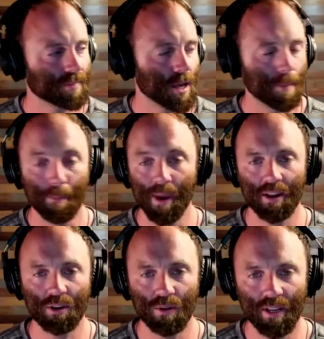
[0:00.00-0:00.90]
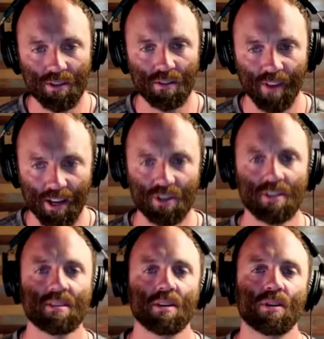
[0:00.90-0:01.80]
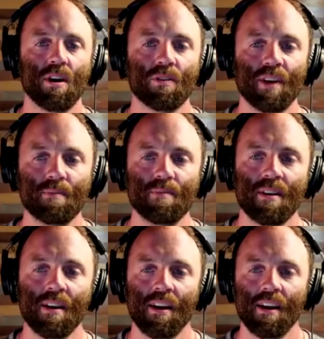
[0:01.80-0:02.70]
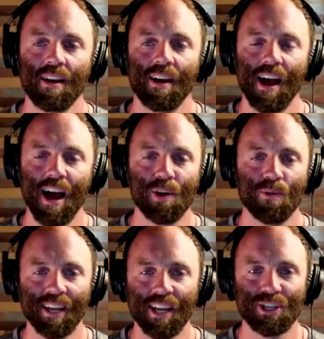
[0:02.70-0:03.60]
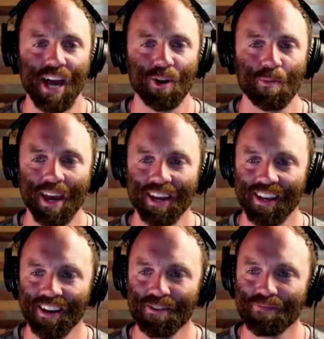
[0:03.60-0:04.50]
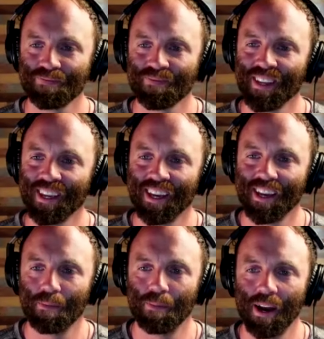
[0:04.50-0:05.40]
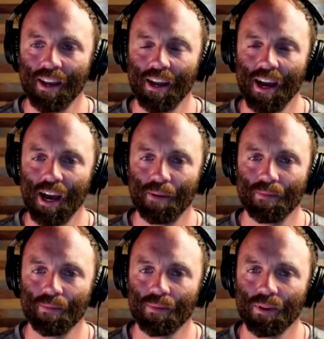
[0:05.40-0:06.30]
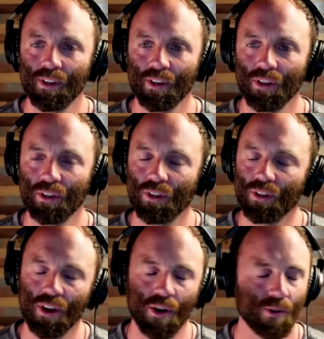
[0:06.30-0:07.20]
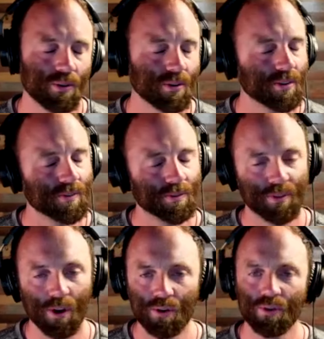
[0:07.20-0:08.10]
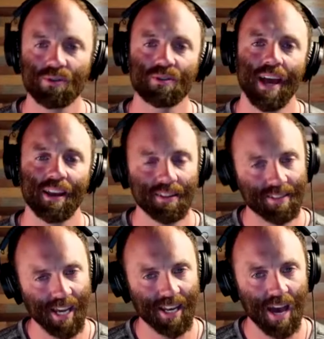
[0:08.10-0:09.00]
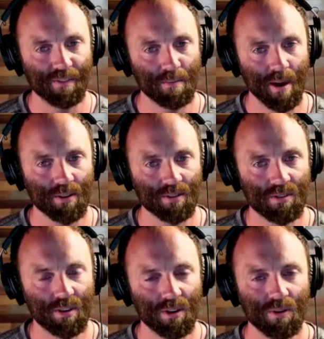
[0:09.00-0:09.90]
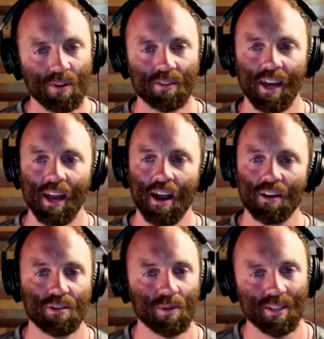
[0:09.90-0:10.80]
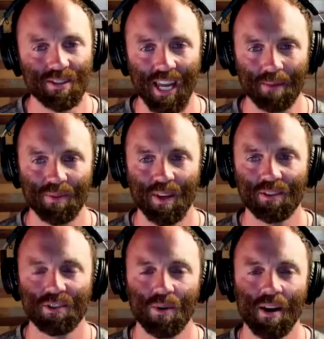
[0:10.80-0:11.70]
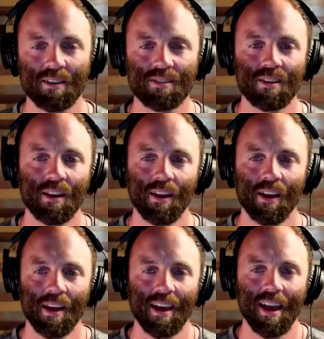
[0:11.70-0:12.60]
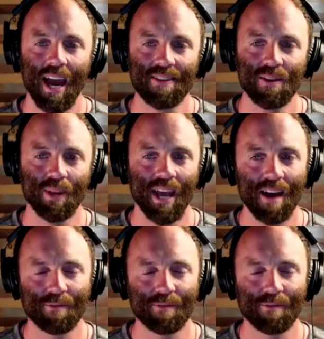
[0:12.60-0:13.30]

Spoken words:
medical interventions, I'll call them. I don't want to get shadow banned here, but, you know, those contain heavy metals too. They are doing the same thing to us. And then we have